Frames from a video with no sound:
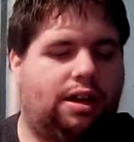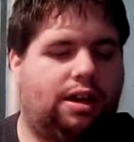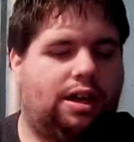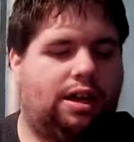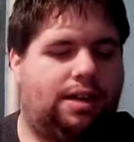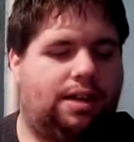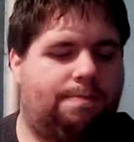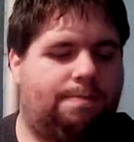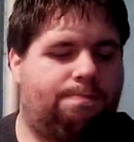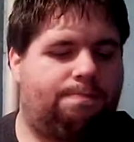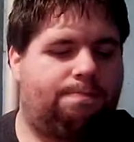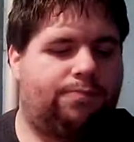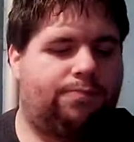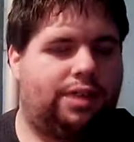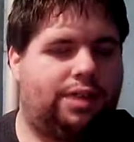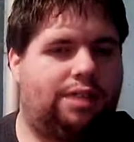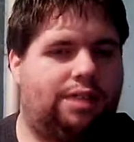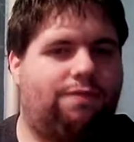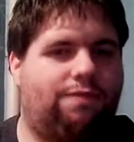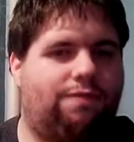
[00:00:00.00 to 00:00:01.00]

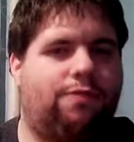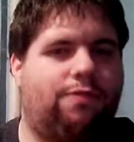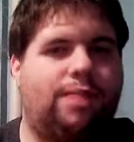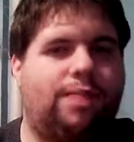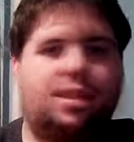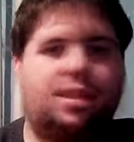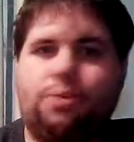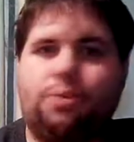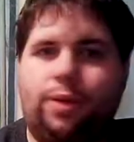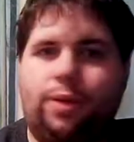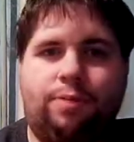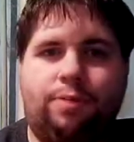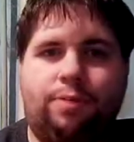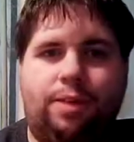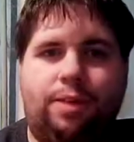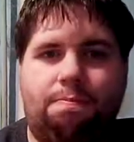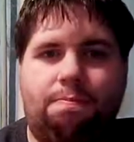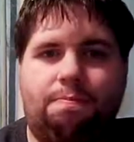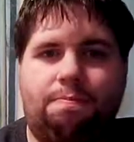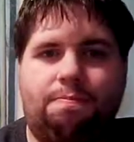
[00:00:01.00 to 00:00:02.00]
And for me, it's a
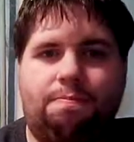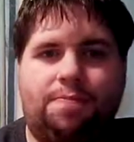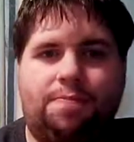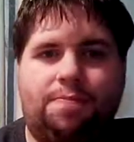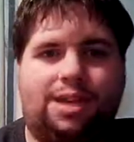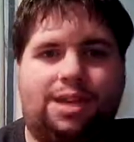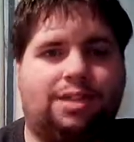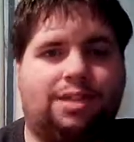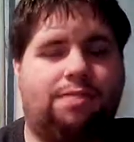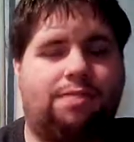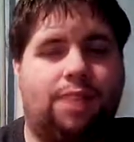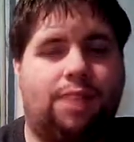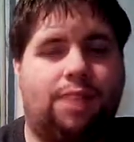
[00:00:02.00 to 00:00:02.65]
win-win. Because if